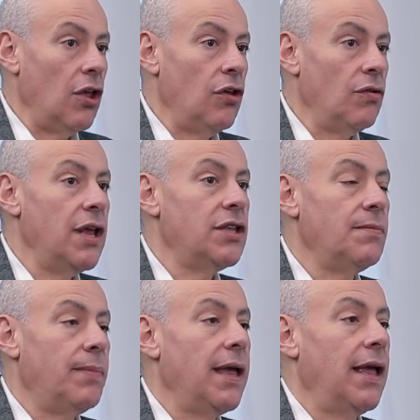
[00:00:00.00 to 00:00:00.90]
you need to
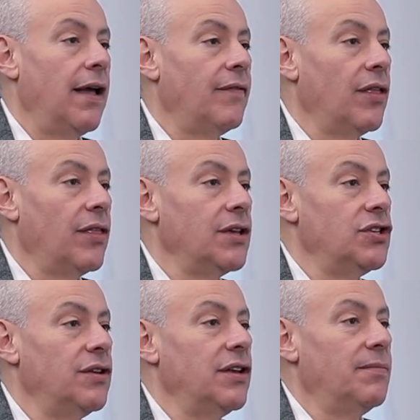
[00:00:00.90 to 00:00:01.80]
be here for the things
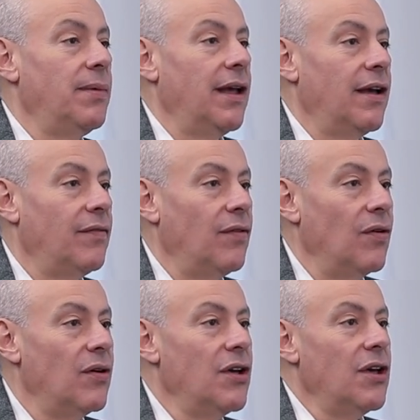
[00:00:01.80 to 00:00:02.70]
you need to be here
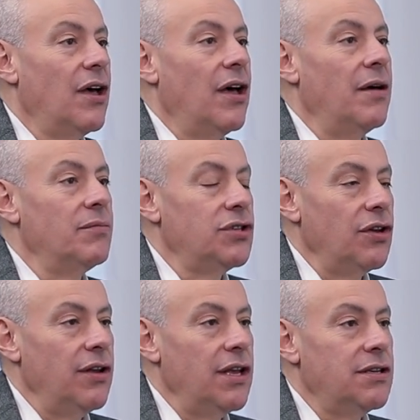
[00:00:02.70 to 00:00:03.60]
for. So
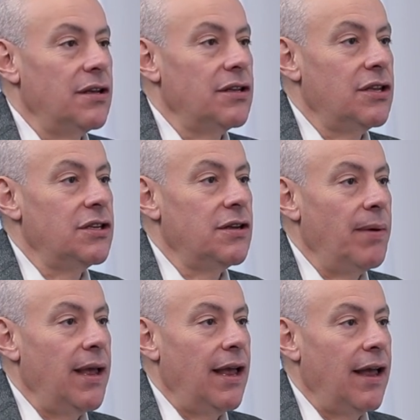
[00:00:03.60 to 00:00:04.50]
you need to
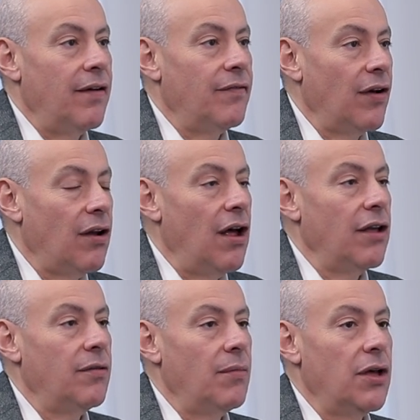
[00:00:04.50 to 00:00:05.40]
be here for
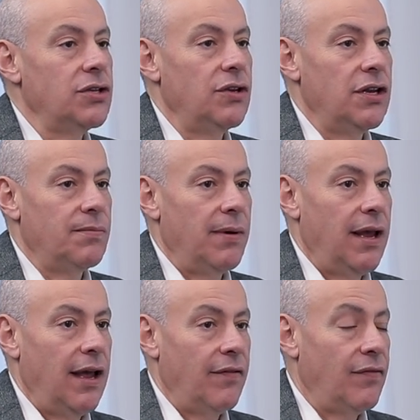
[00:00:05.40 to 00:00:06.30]
client demands, you need to be
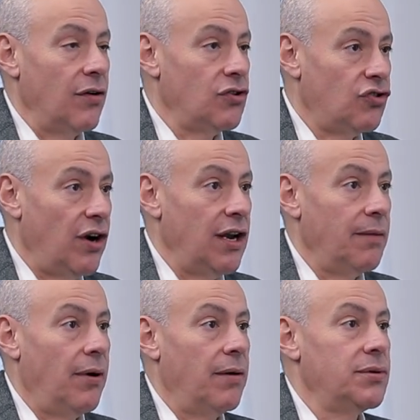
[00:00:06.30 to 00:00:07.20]
here for training
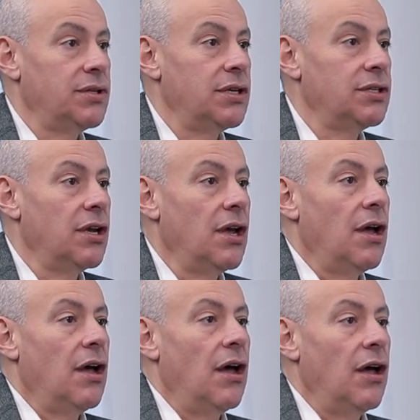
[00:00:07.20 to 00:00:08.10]
purposes,
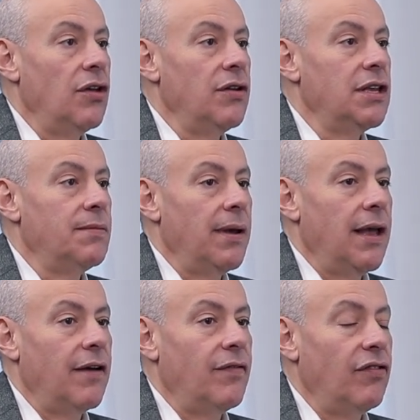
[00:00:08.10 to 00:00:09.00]
you need to be
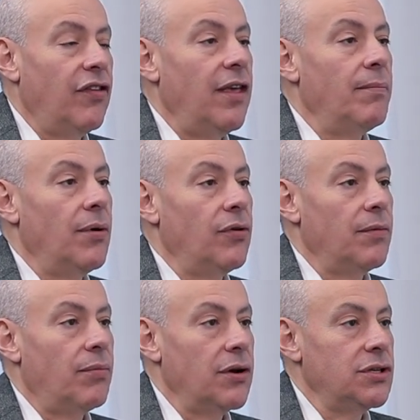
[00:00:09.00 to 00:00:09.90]
here for team
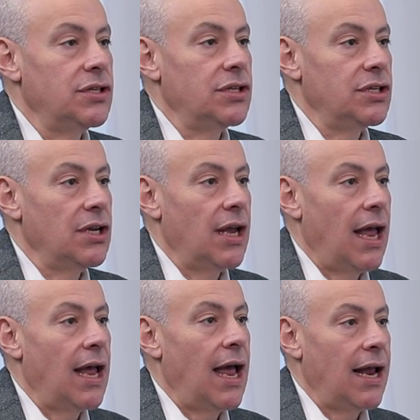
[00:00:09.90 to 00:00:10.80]
building processes
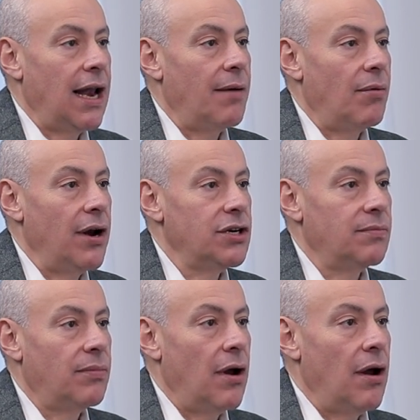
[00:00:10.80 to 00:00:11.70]
and collaboration